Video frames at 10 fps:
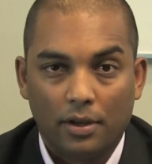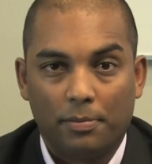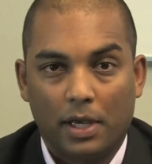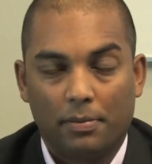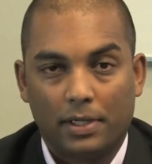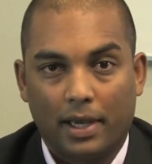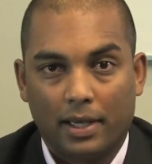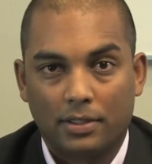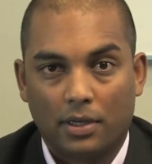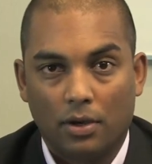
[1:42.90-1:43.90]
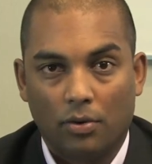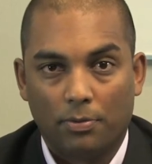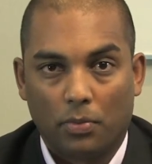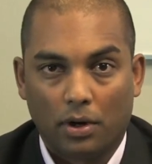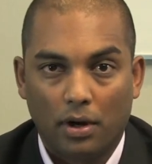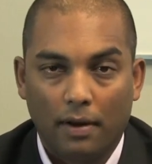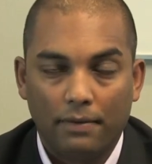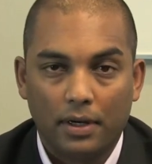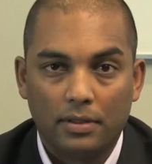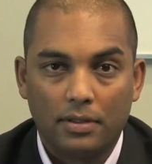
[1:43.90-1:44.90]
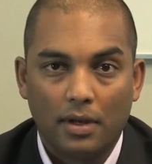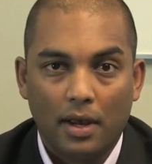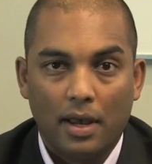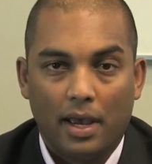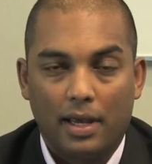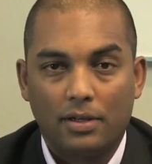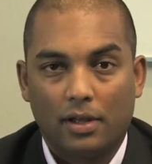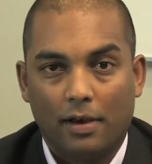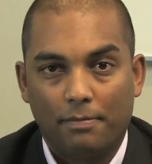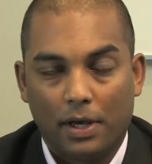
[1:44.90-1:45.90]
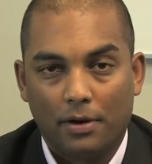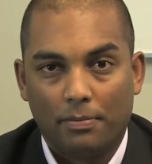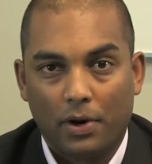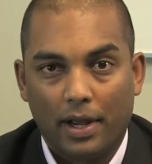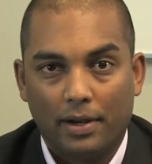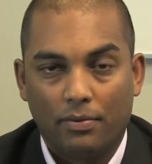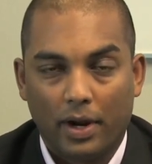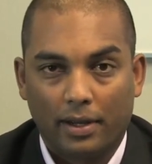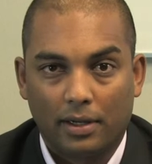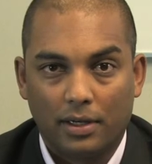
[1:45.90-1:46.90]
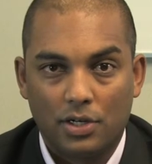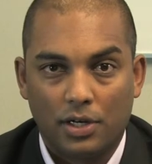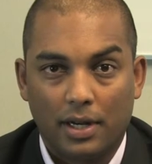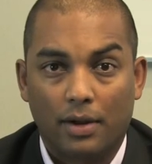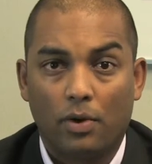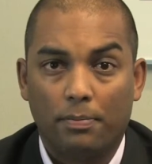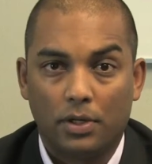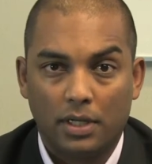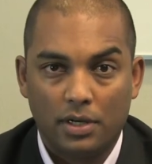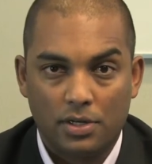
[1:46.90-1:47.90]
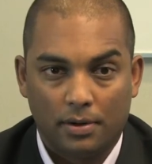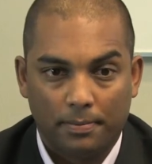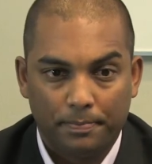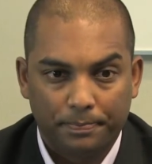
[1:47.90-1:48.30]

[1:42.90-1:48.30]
you'll be able to execute with more competence and you'll have better brand recognition and reputation.